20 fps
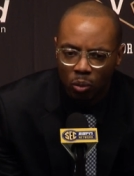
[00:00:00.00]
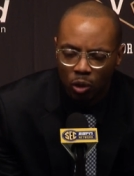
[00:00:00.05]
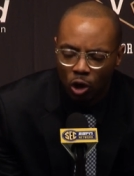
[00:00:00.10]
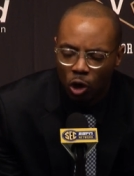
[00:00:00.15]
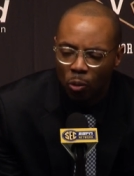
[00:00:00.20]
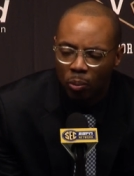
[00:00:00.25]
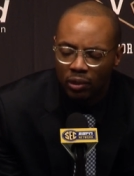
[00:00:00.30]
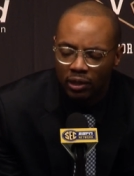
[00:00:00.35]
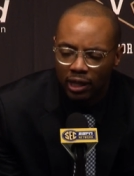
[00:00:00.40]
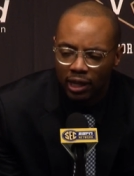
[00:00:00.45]
we're
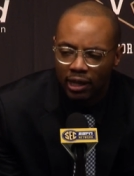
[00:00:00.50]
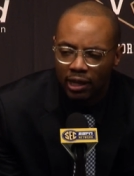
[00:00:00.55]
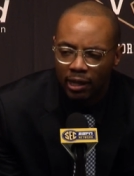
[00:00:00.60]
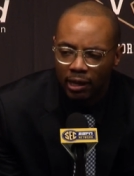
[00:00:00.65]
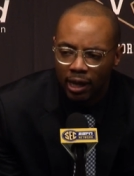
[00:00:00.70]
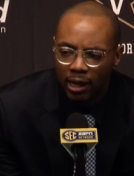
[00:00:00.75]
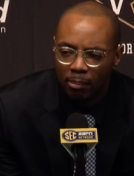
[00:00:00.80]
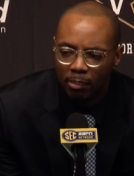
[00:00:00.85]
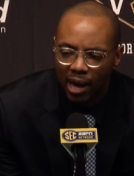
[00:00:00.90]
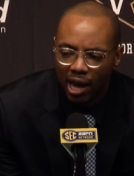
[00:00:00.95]
hoping that
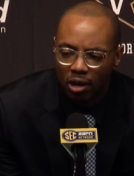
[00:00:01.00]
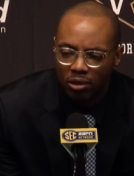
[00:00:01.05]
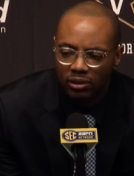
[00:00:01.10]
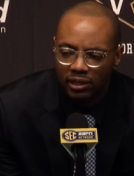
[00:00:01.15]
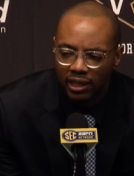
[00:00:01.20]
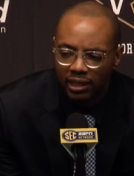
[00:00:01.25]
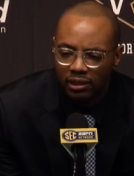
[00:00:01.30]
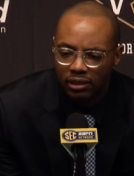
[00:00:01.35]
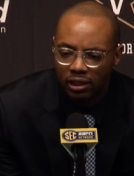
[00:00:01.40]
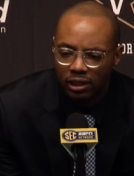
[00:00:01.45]
it
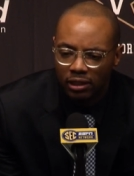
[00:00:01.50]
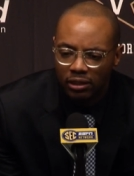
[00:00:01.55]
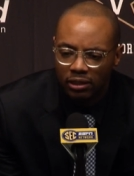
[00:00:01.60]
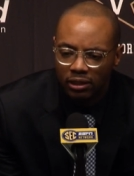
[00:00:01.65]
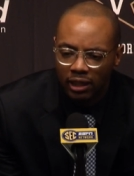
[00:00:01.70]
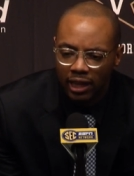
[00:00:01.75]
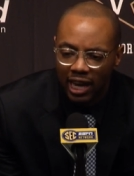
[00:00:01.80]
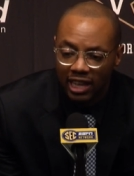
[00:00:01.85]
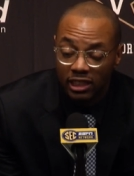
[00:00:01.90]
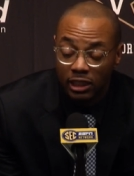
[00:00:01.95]

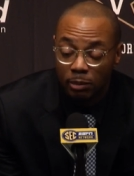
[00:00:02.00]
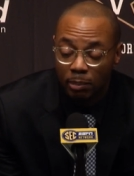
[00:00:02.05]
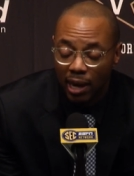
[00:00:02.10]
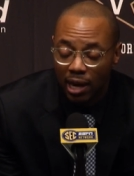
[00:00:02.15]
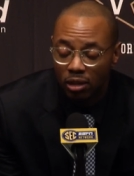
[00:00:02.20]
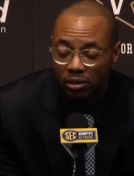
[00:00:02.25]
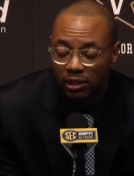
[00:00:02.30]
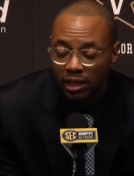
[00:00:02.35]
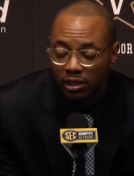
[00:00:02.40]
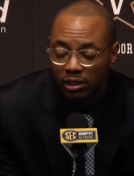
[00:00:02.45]
has us
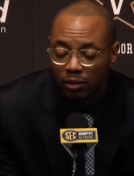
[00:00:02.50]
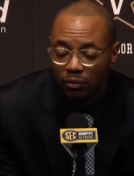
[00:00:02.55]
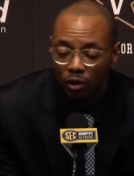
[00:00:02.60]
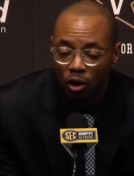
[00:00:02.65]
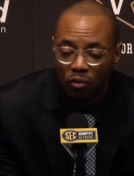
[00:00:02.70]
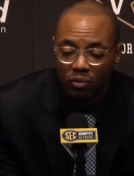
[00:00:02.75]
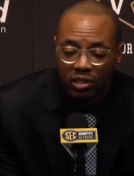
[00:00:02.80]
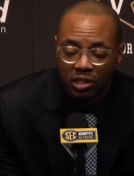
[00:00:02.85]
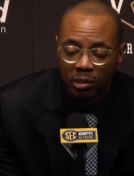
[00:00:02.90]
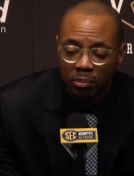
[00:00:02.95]
battle tested
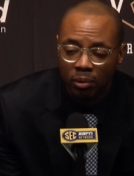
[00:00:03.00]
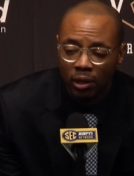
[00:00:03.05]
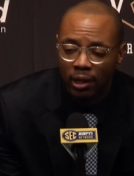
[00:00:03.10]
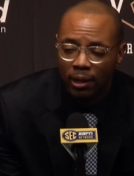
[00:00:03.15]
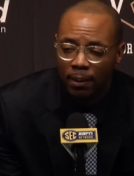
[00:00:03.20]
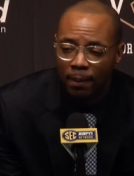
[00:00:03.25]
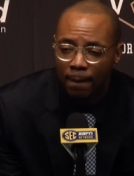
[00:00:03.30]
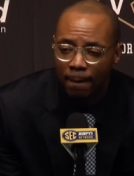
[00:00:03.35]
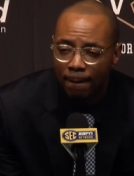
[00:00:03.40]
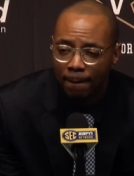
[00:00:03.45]
for OVC
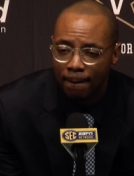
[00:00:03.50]
play.